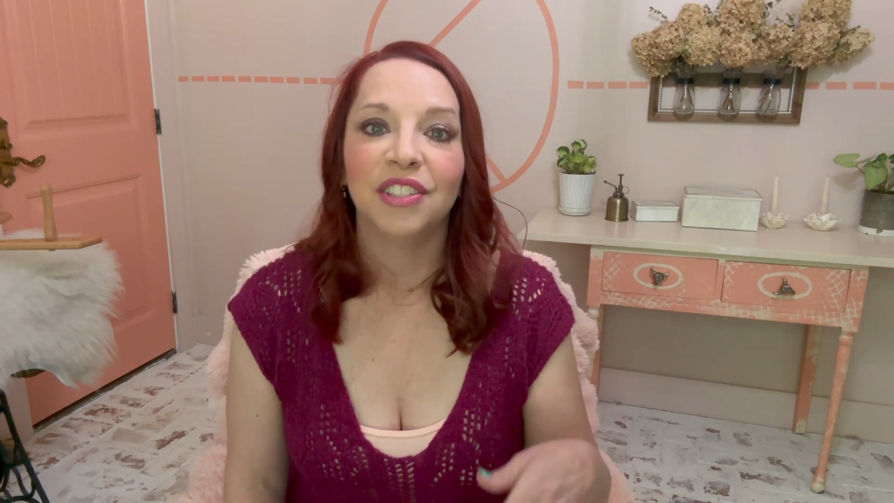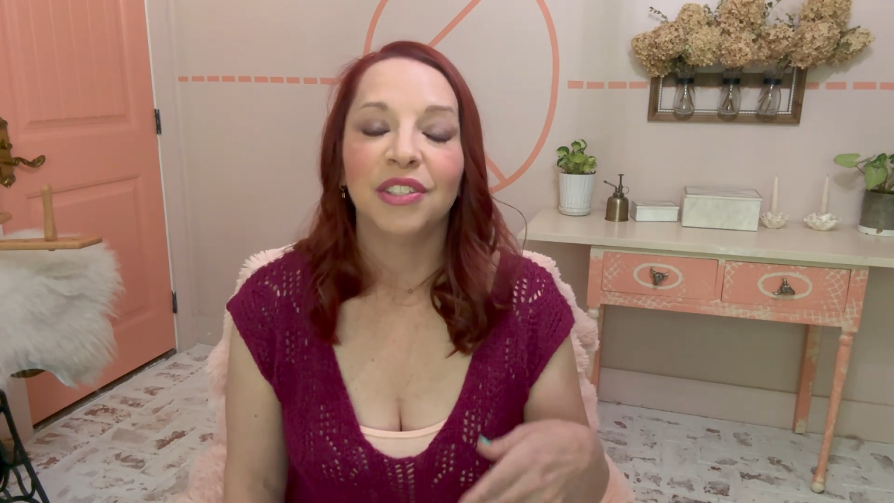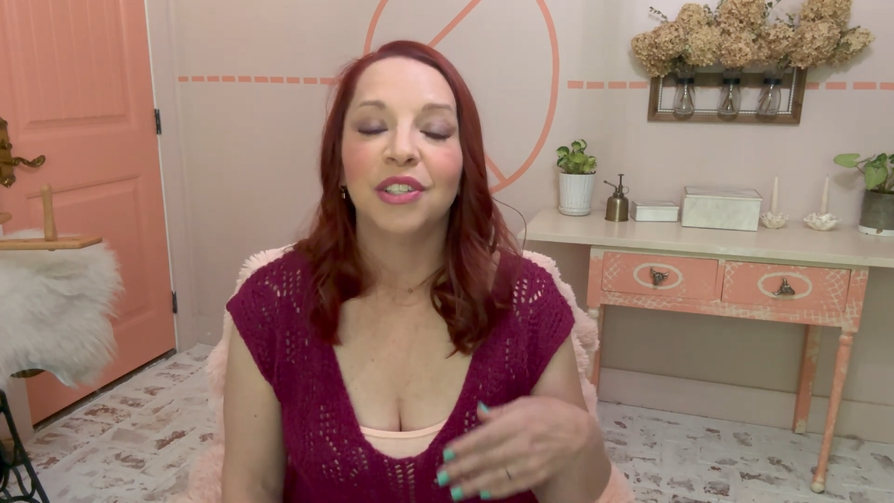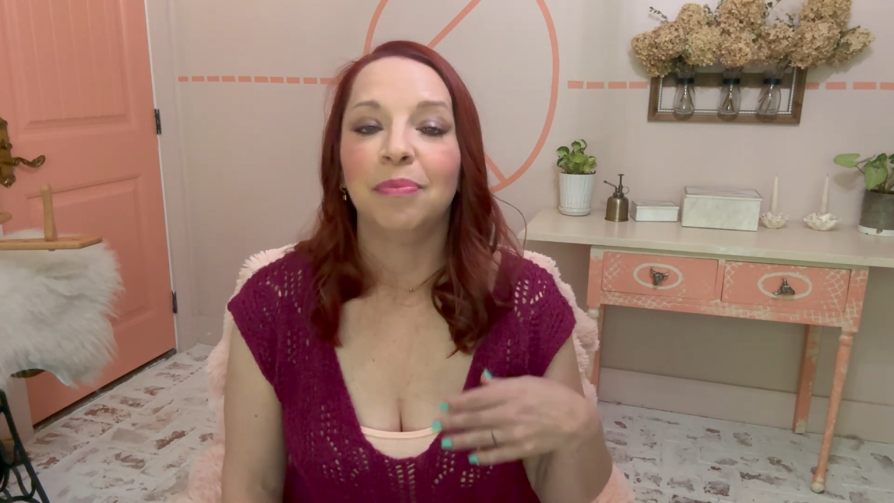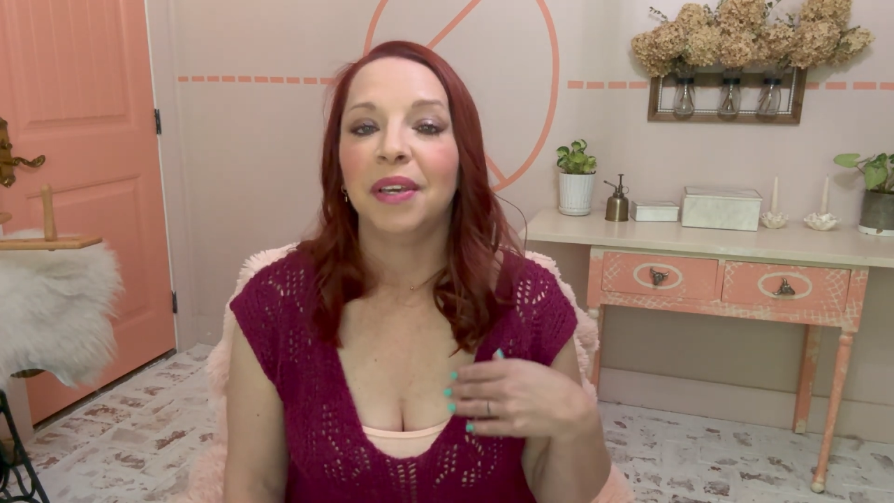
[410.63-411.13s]

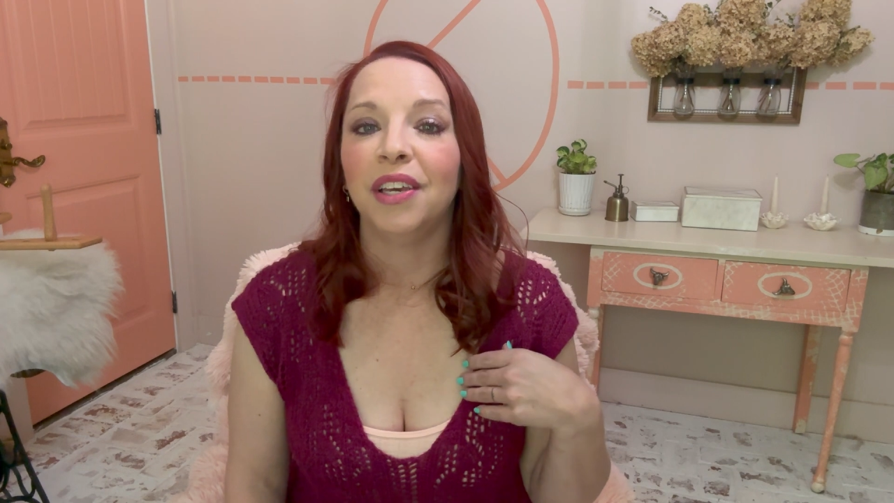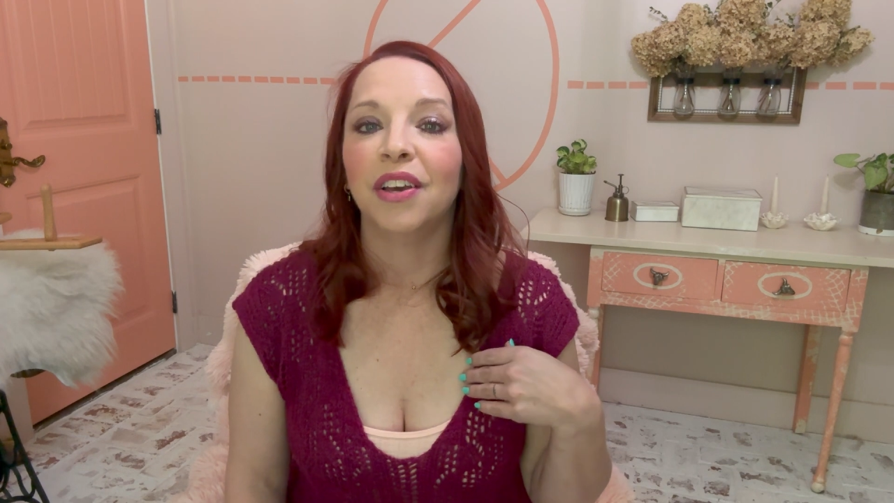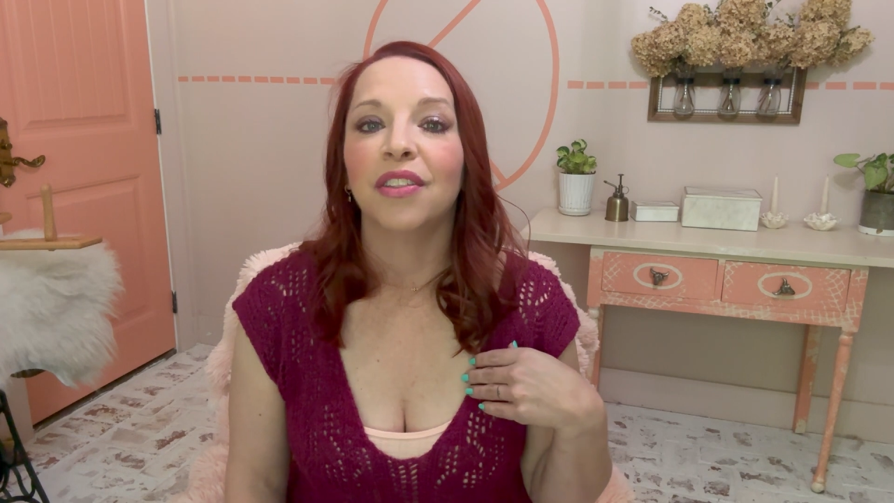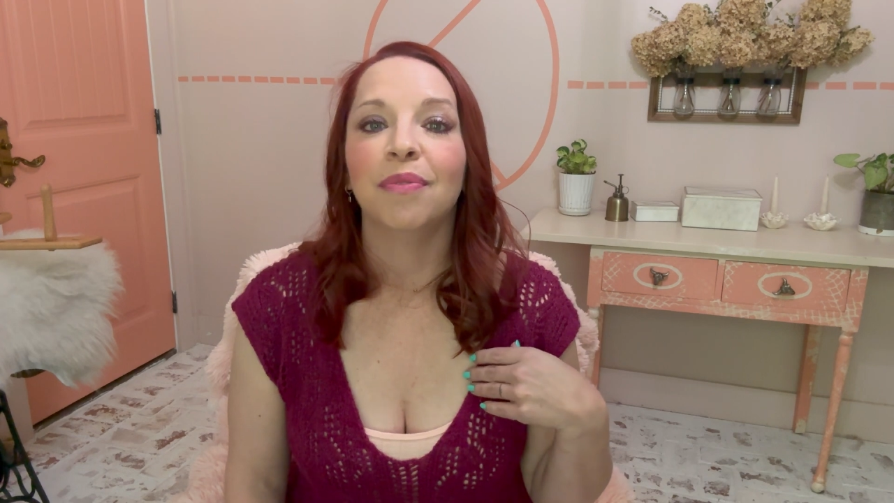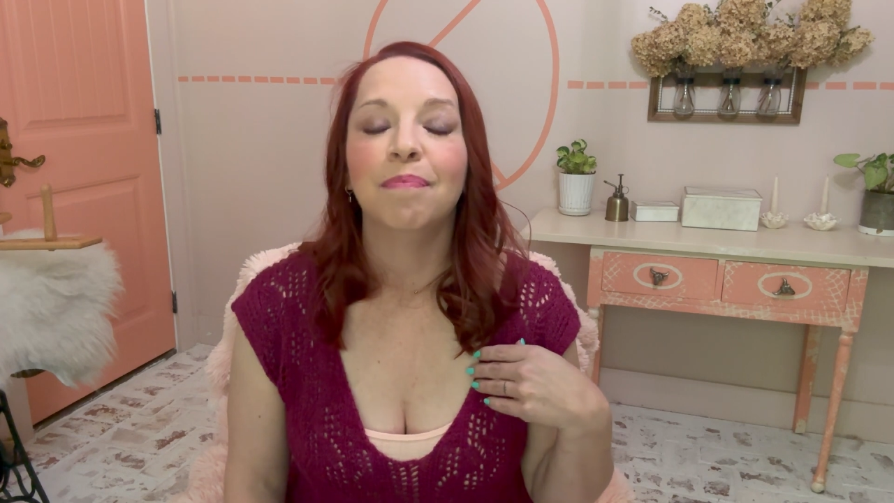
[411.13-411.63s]
to
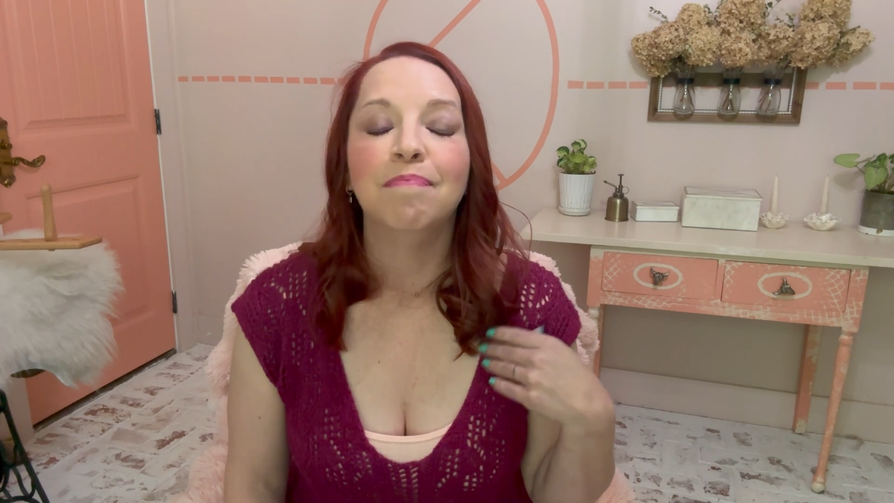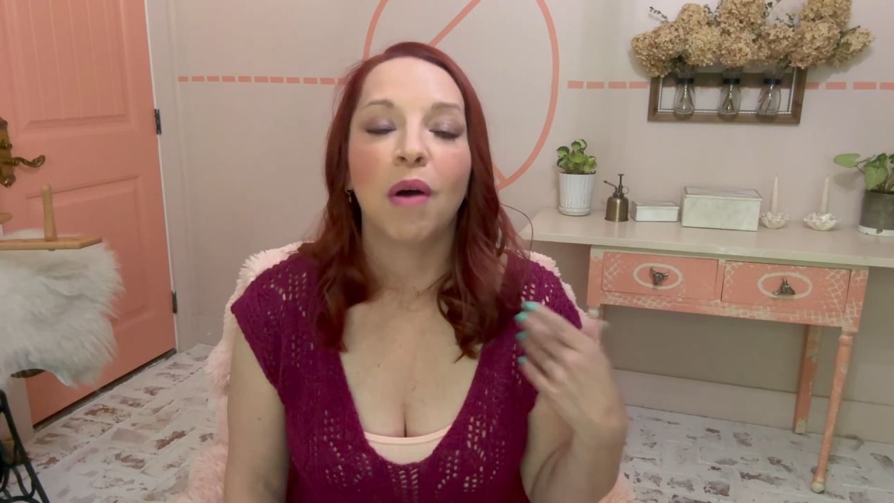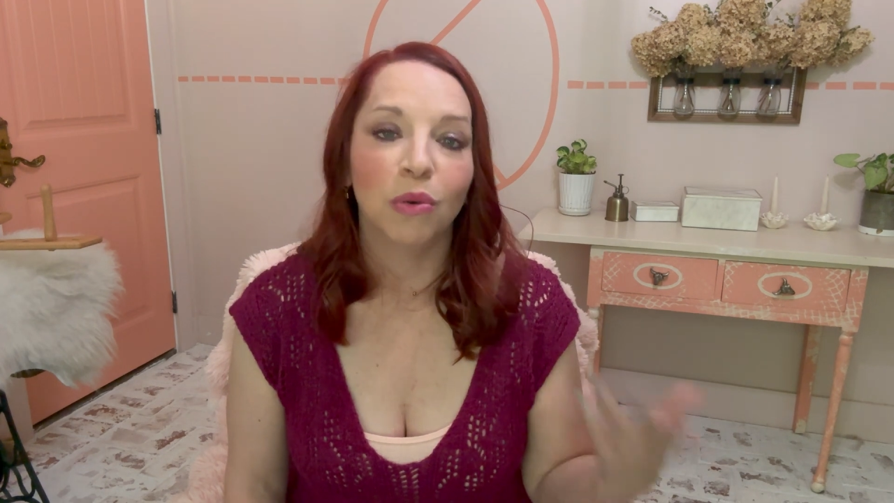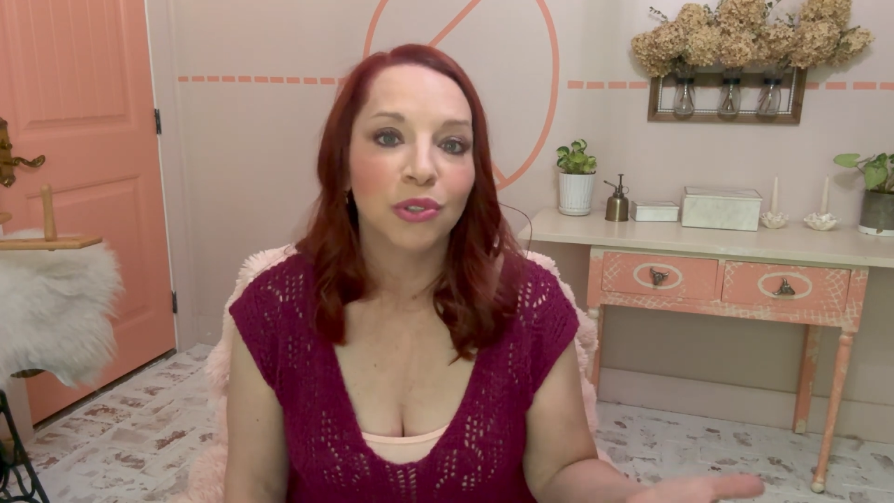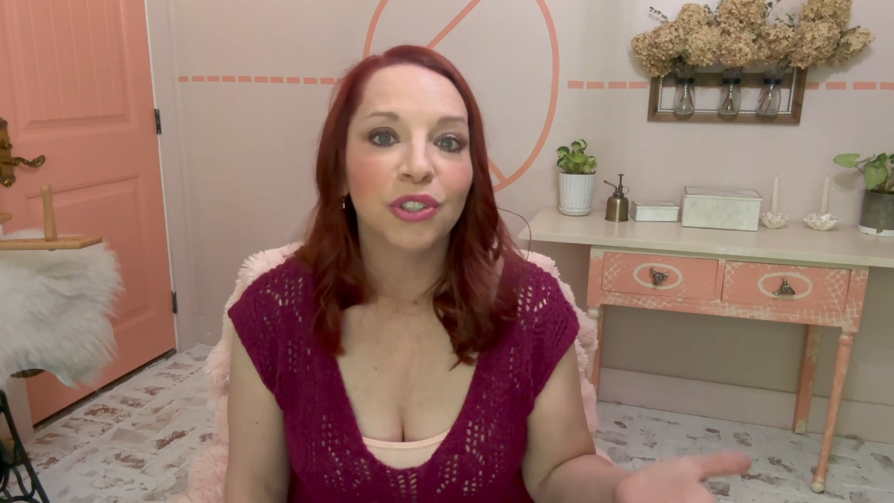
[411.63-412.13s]
be
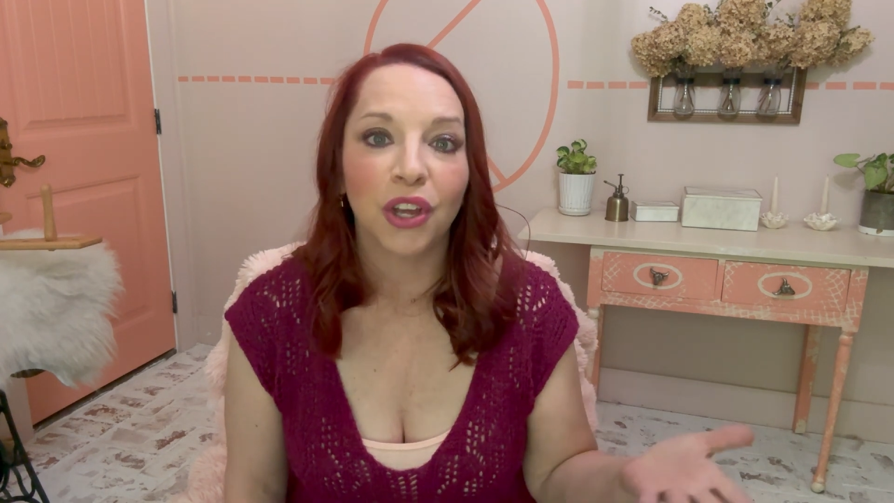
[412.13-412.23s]
most